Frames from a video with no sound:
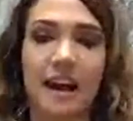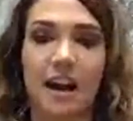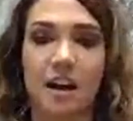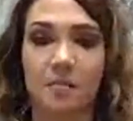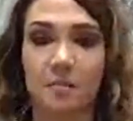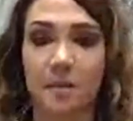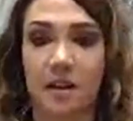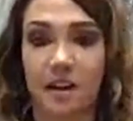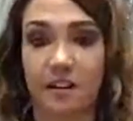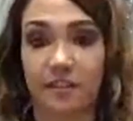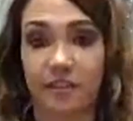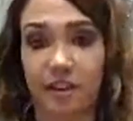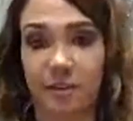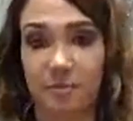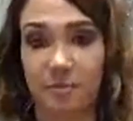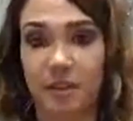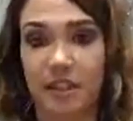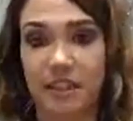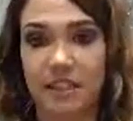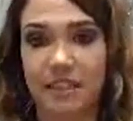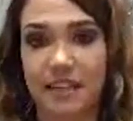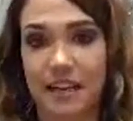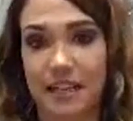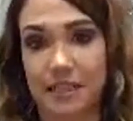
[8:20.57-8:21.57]
hired me out of
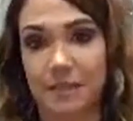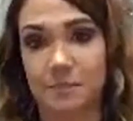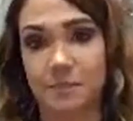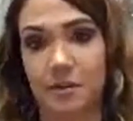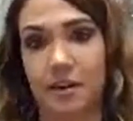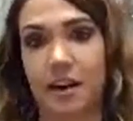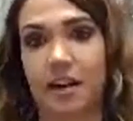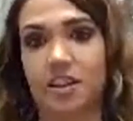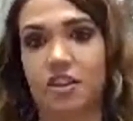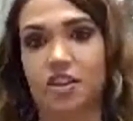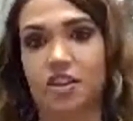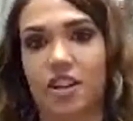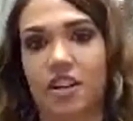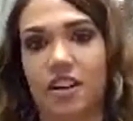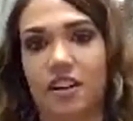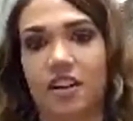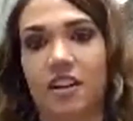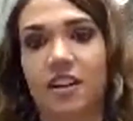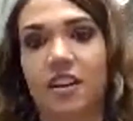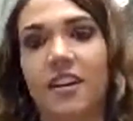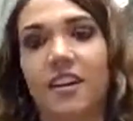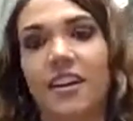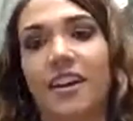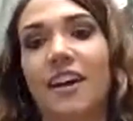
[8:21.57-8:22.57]
complete
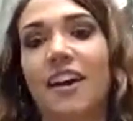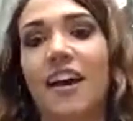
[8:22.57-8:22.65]
desperation